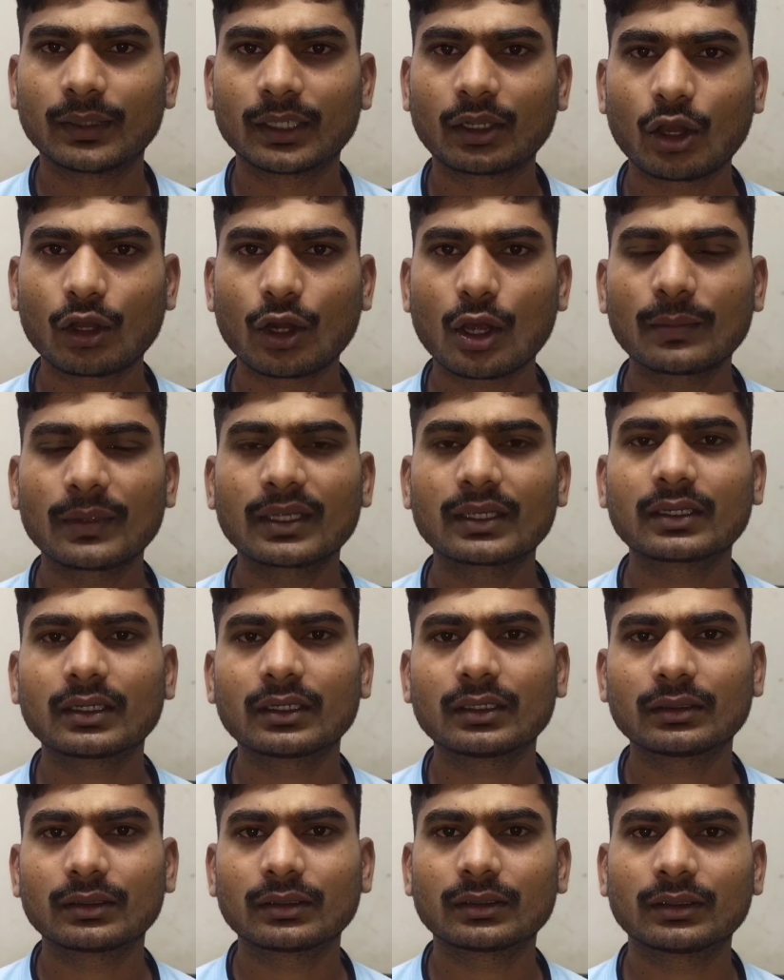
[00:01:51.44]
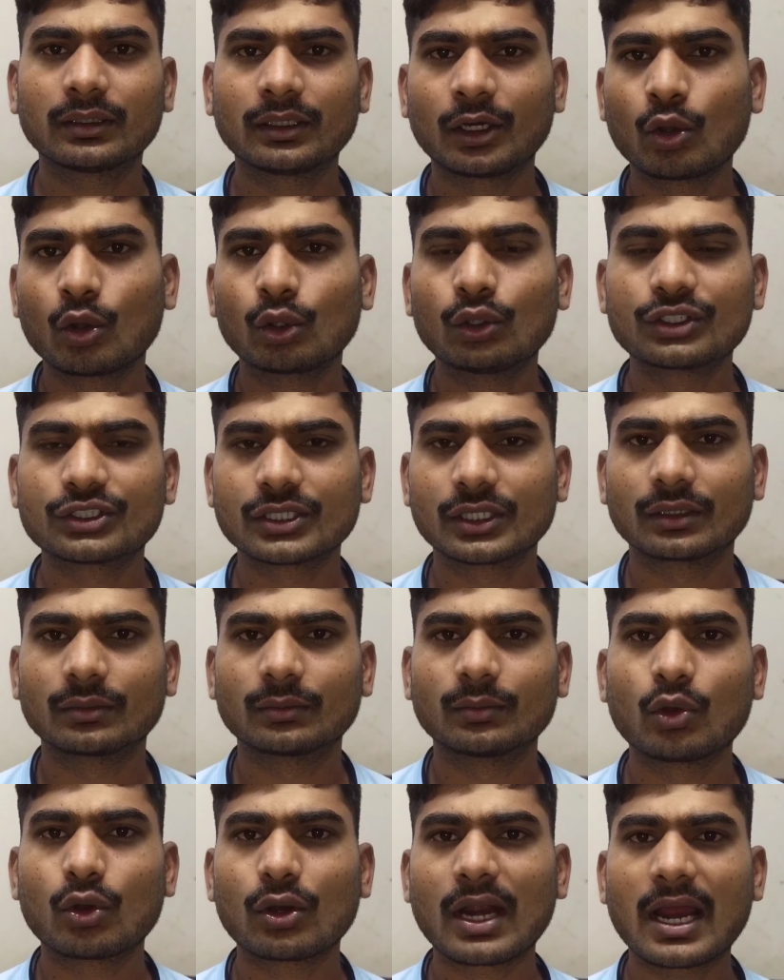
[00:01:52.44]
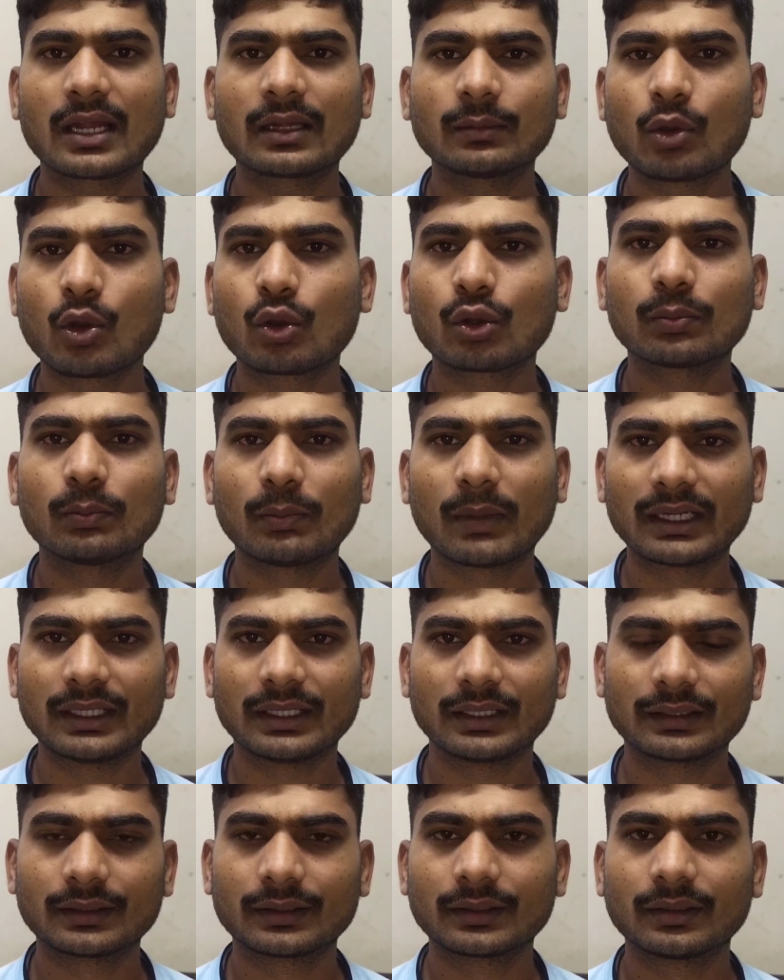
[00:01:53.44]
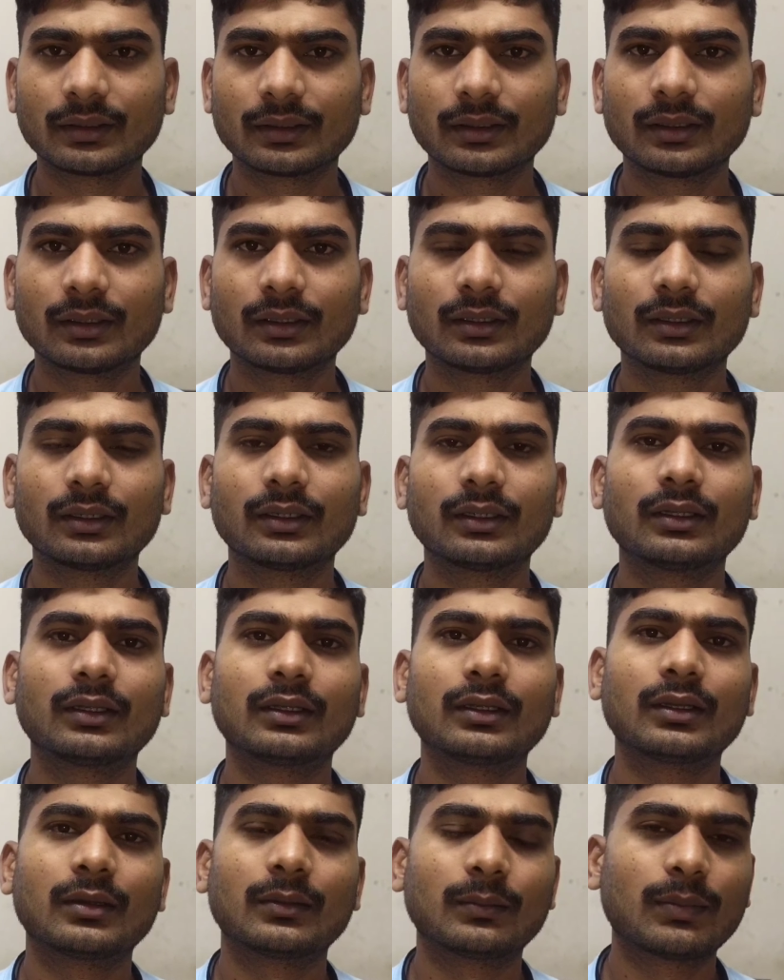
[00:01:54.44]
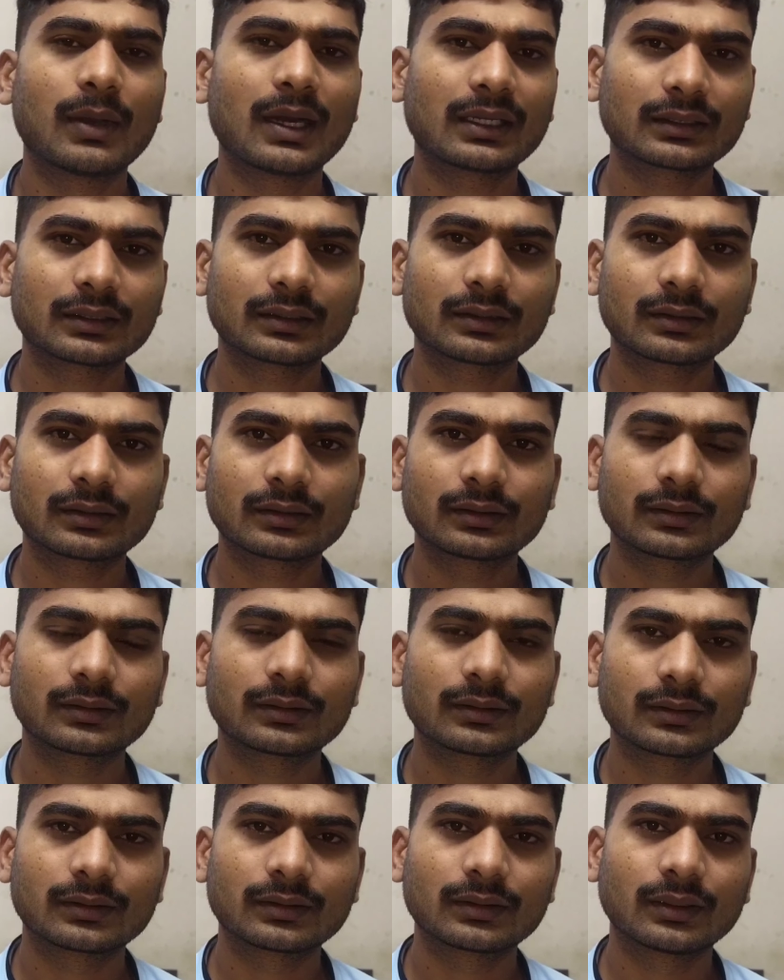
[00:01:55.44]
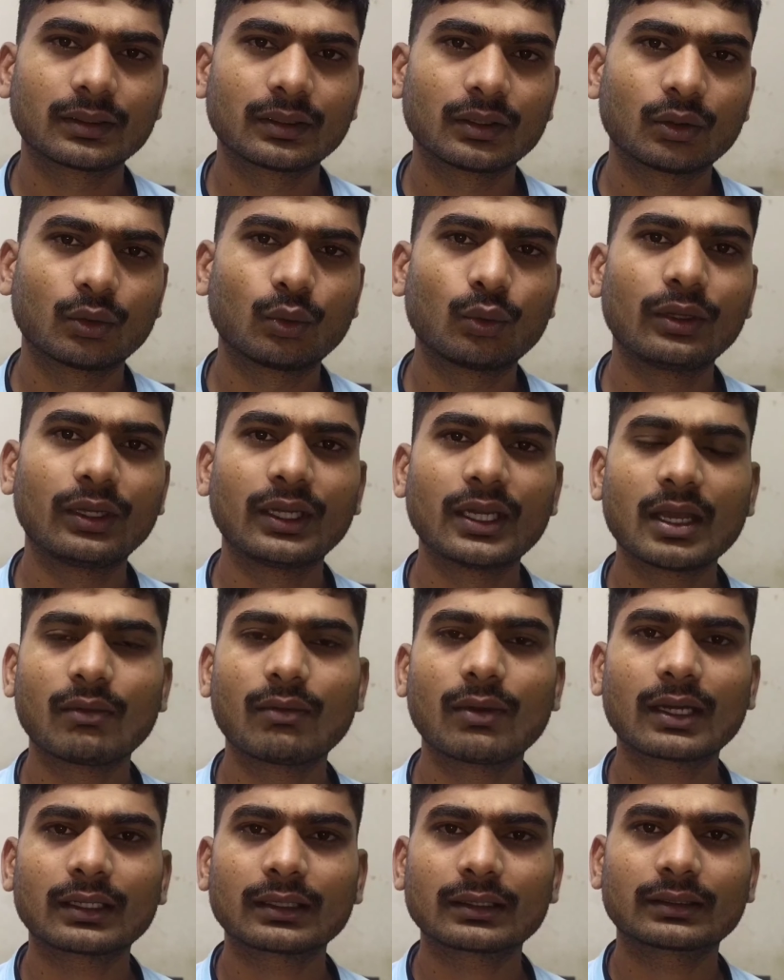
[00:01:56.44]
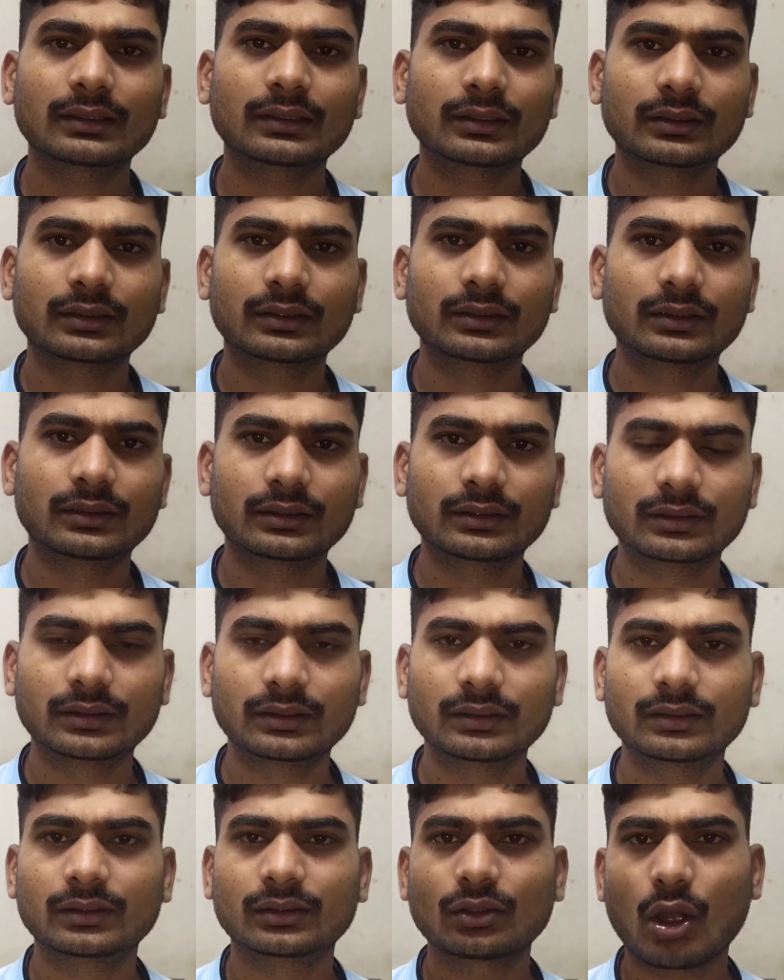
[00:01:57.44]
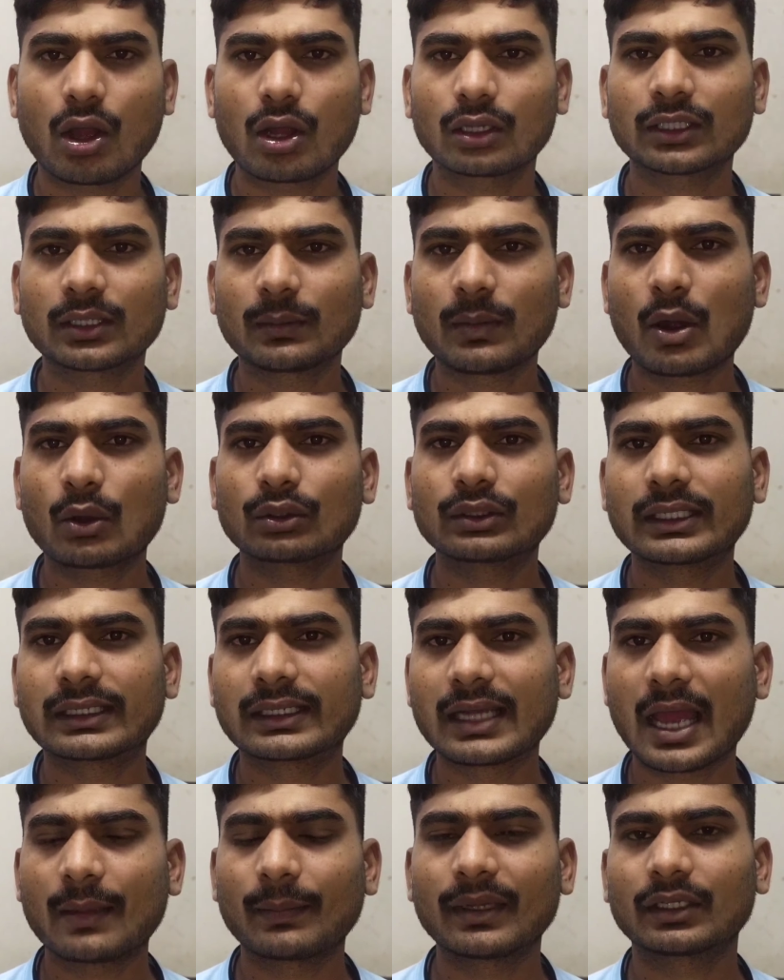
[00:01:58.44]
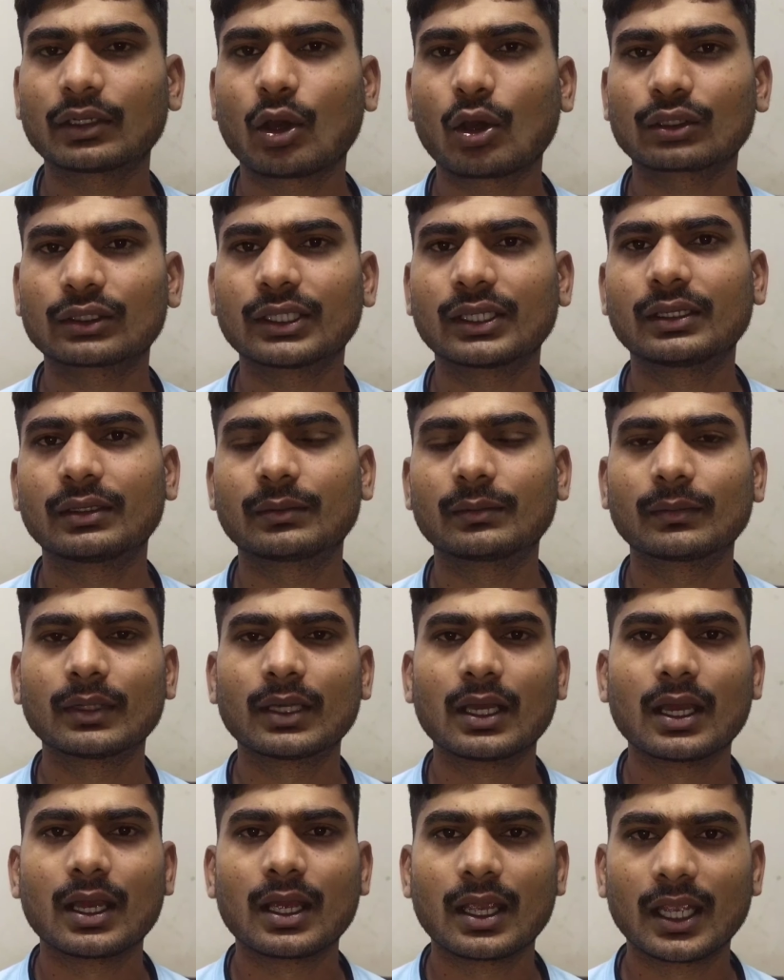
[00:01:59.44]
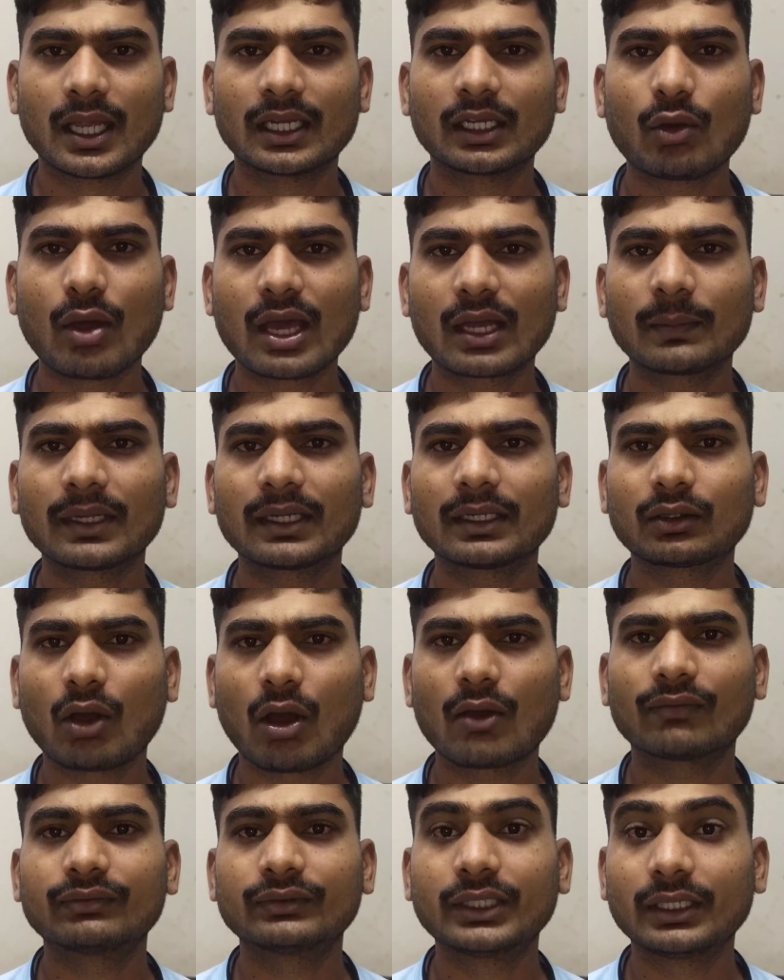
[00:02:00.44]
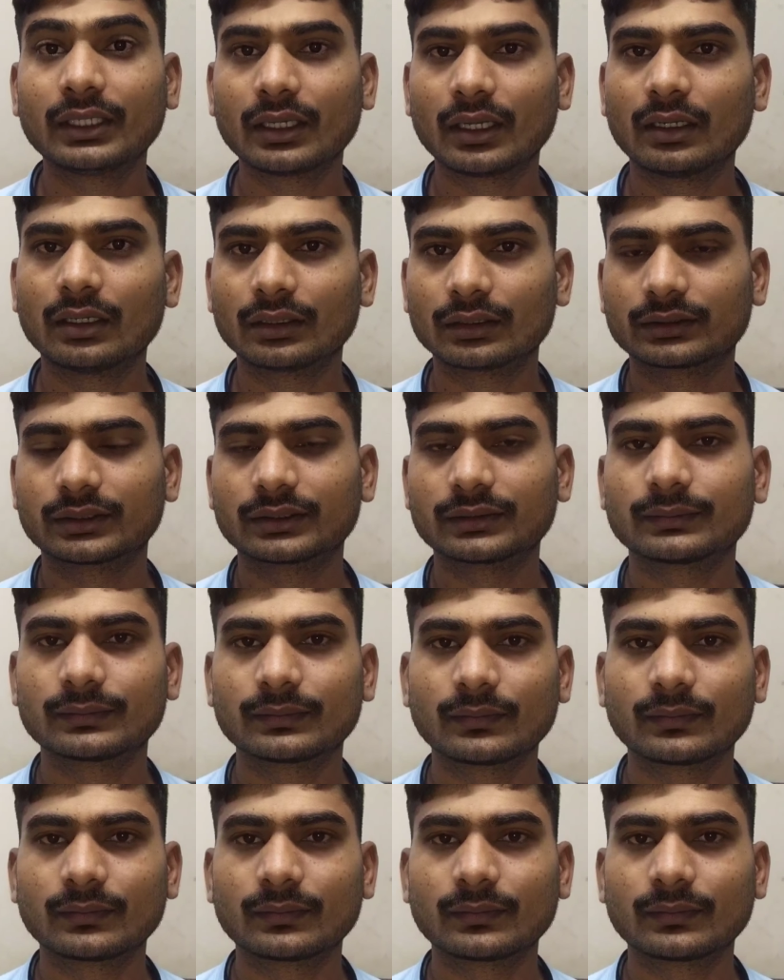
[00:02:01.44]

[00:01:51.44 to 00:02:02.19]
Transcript: economic revolution, more and more money, but we never thought about the climate or the environment of the earth.